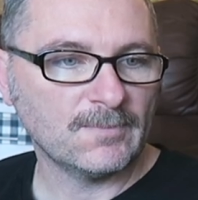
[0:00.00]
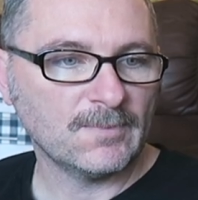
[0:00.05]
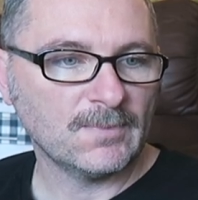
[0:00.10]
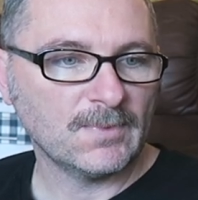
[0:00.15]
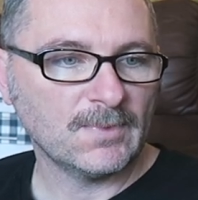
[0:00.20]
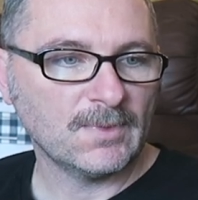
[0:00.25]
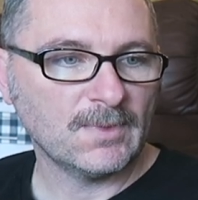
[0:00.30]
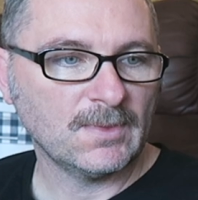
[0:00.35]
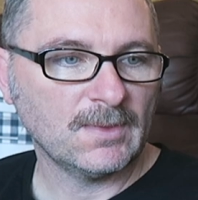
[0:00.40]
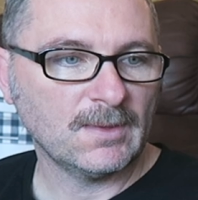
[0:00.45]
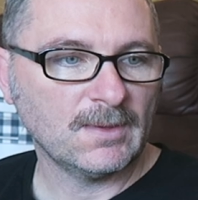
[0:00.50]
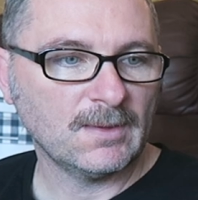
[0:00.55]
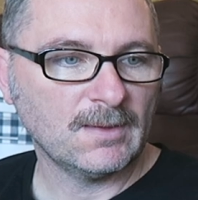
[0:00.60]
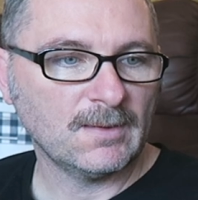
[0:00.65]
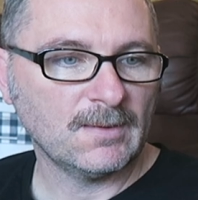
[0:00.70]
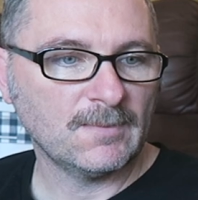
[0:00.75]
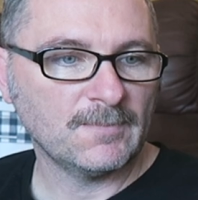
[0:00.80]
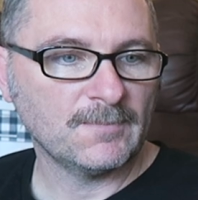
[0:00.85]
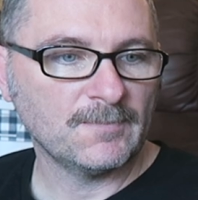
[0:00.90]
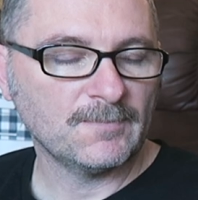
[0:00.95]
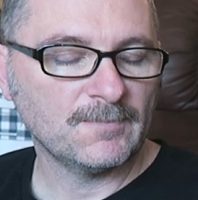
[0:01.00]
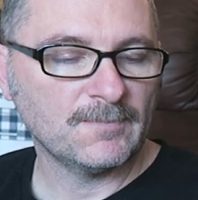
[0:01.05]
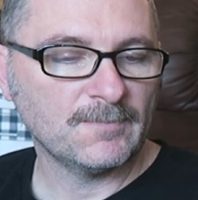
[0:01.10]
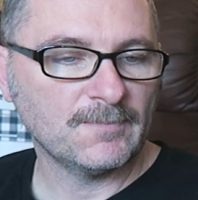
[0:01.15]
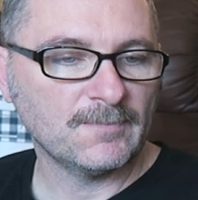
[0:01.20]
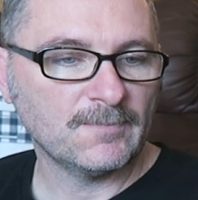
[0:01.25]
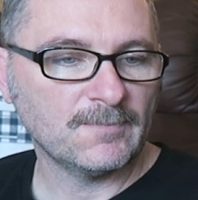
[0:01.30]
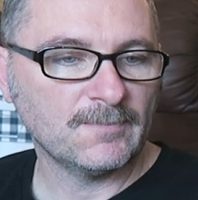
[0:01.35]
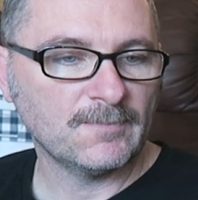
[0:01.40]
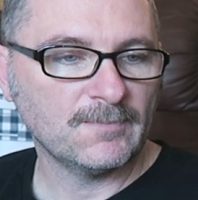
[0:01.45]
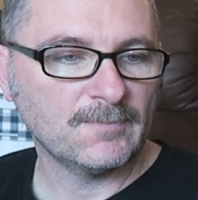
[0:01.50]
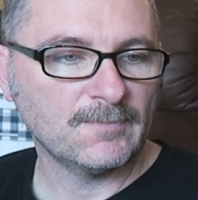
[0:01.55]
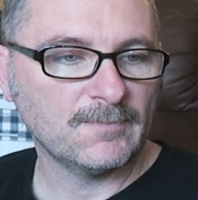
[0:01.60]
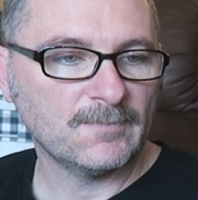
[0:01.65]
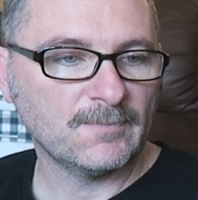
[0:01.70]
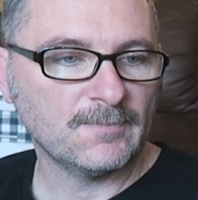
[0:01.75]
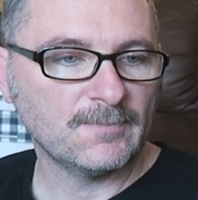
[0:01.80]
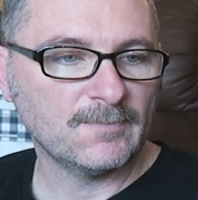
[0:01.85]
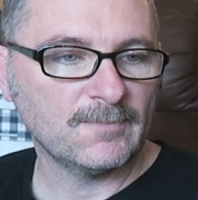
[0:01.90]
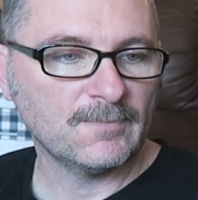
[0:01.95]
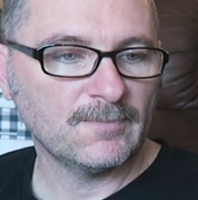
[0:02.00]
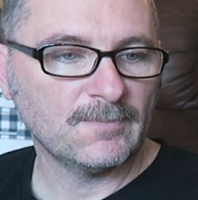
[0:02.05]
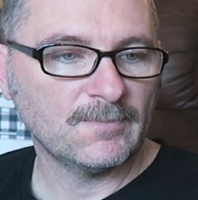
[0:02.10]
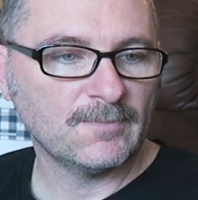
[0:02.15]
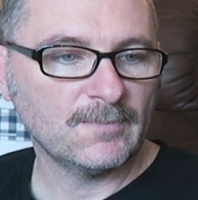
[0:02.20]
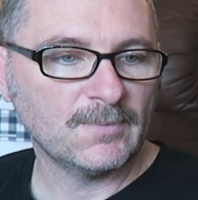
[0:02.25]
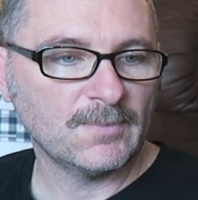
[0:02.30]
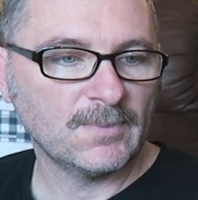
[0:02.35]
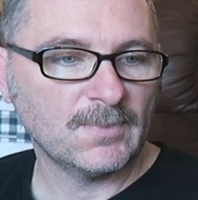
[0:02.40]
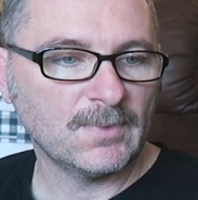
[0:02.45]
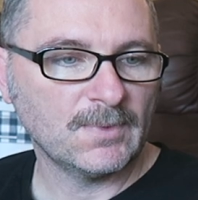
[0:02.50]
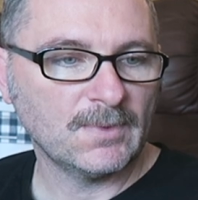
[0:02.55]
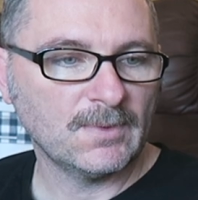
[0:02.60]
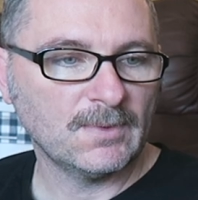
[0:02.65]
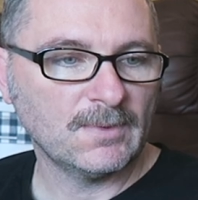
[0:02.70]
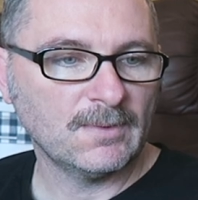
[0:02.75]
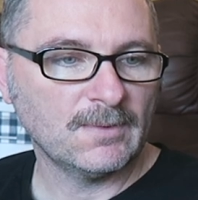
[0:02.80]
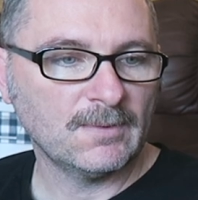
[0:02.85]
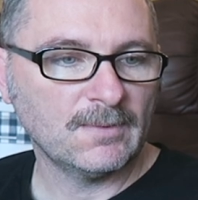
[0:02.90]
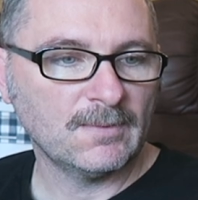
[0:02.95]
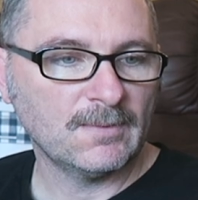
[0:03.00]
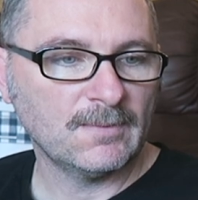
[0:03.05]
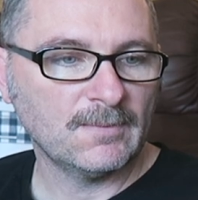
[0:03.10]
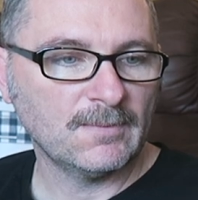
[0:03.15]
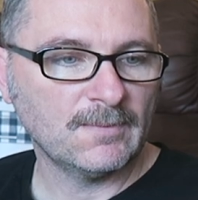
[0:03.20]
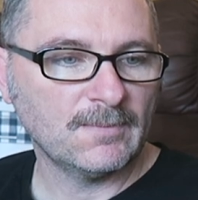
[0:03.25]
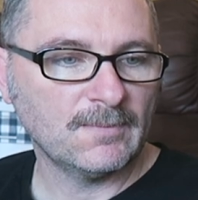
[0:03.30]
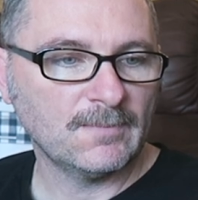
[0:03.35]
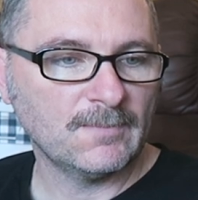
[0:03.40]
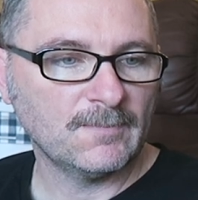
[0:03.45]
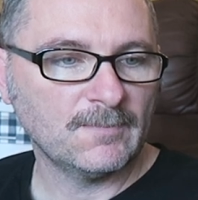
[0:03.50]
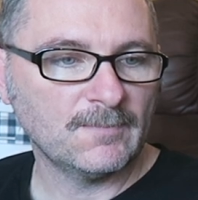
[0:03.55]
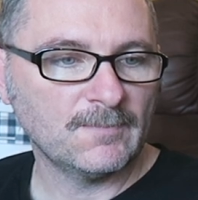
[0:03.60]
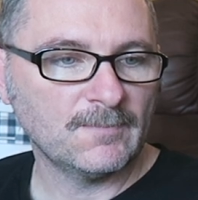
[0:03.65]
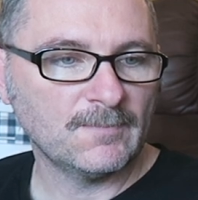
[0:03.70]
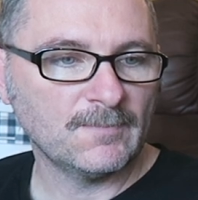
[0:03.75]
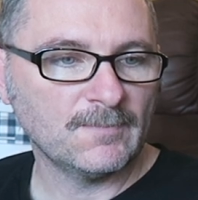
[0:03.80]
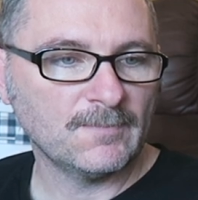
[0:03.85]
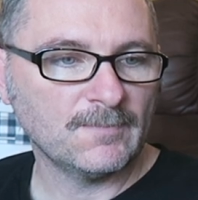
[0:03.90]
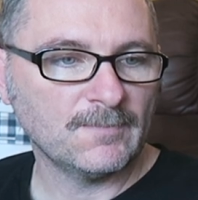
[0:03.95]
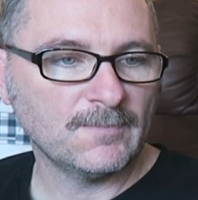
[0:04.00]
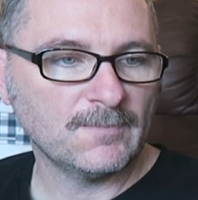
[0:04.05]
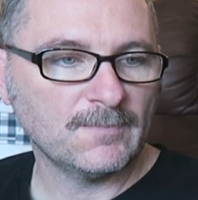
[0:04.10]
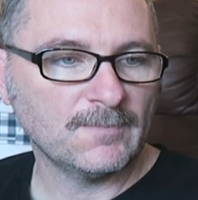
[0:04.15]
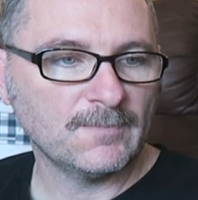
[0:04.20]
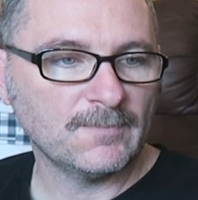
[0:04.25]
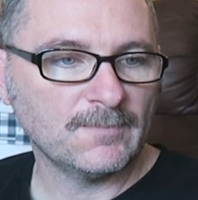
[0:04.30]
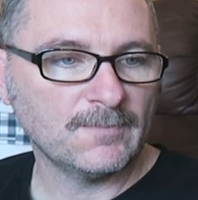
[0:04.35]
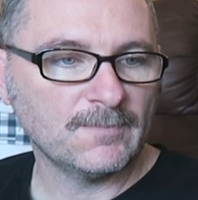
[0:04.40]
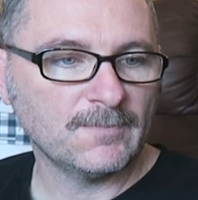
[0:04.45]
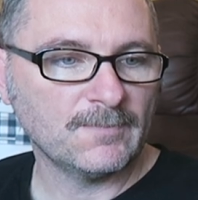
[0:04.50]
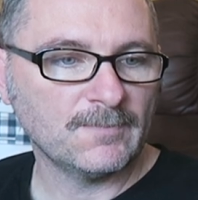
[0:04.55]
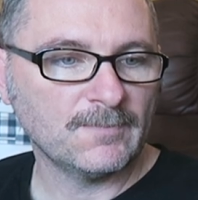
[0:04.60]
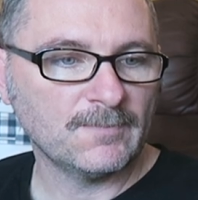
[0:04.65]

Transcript: This person isn't speaking.